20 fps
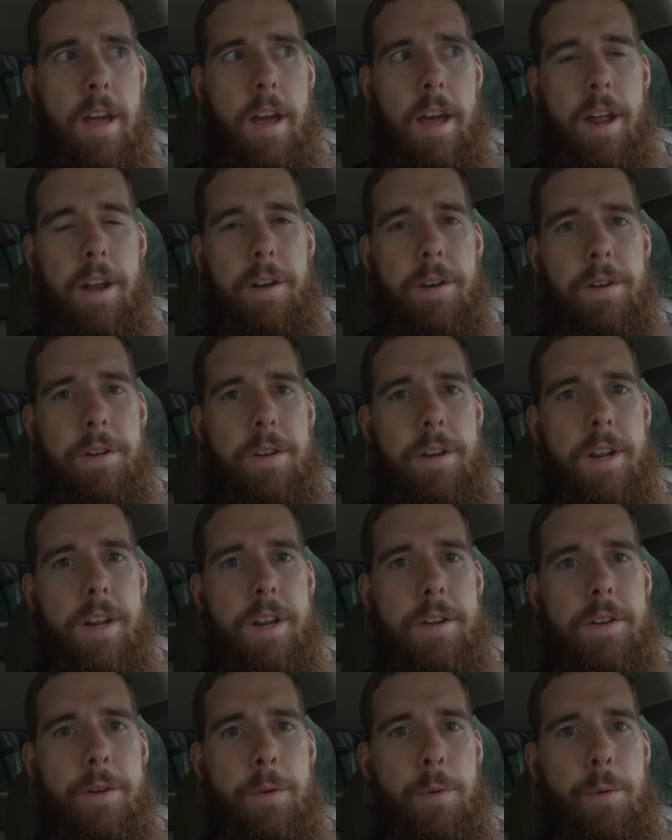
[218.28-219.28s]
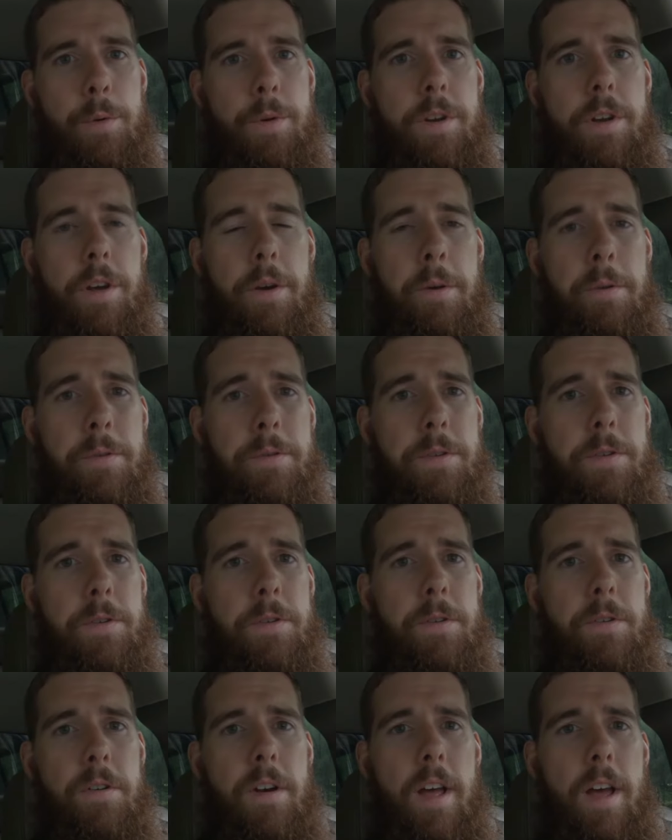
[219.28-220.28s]
Cat D2
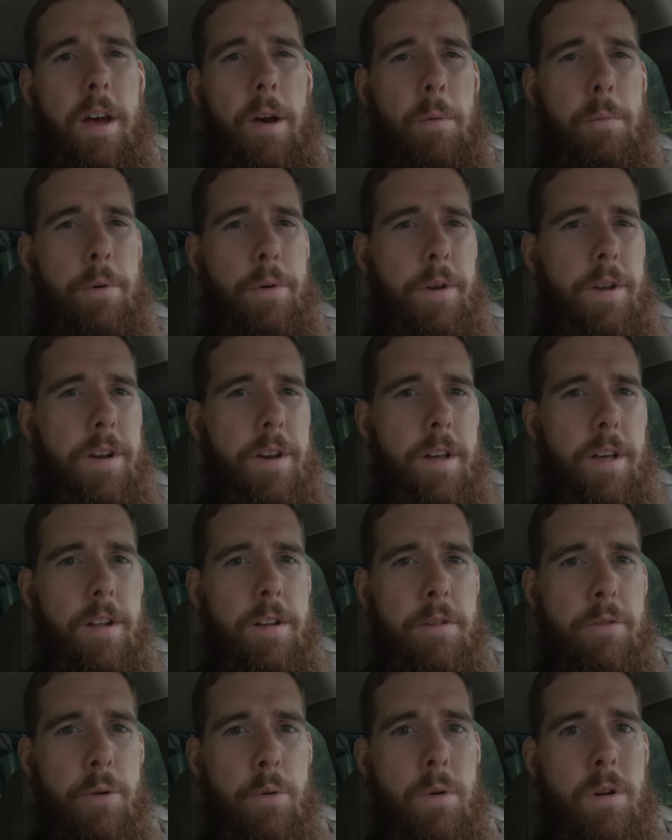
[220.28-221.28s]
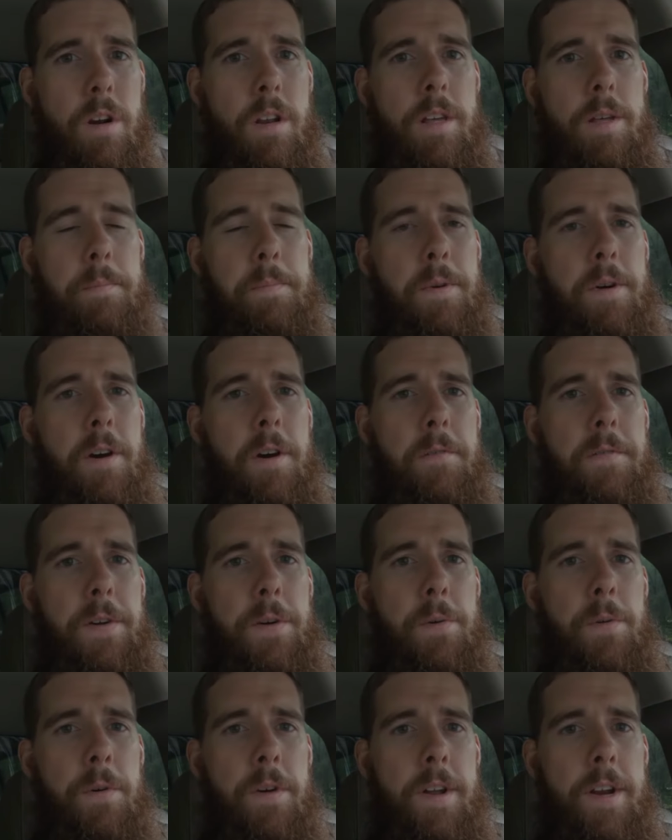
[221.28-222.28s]
Dozer, I'll put in a little clip of
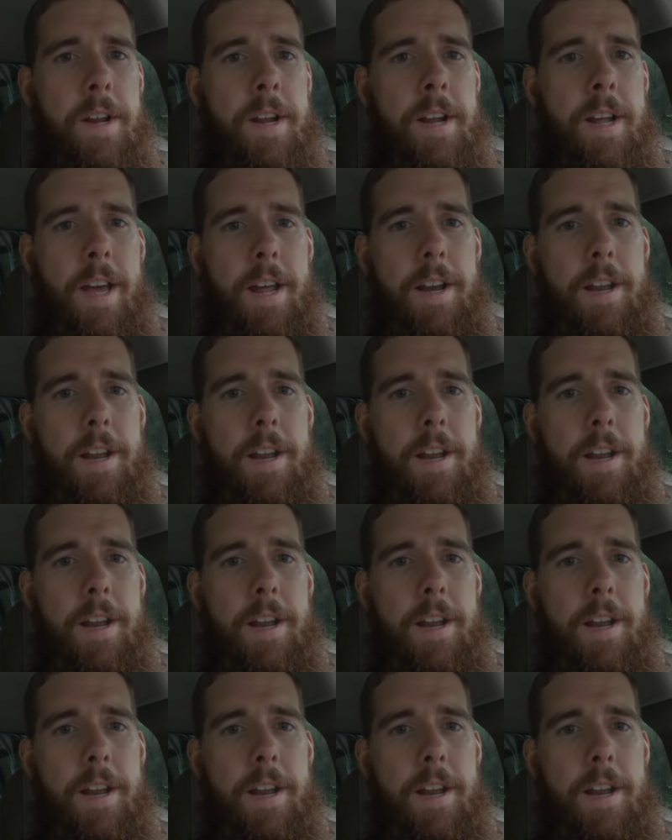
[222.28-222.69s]
it running.